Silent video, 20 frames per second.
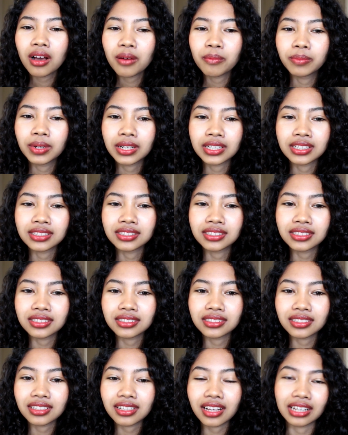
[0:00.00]
but
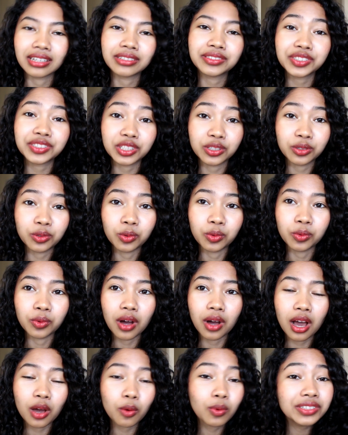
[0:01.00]
I
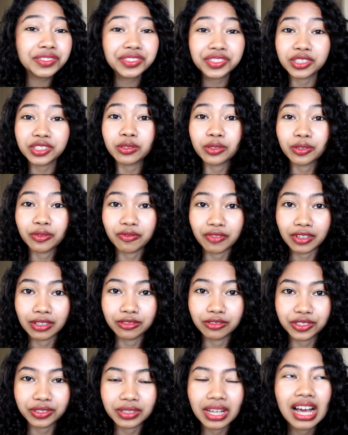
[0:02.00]
was still
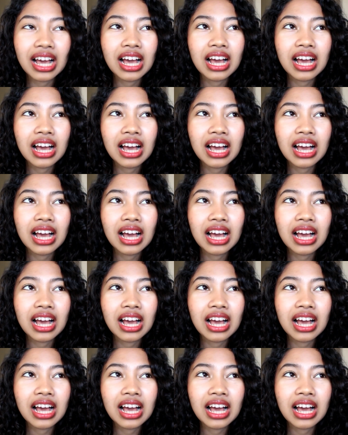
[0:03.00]
confused.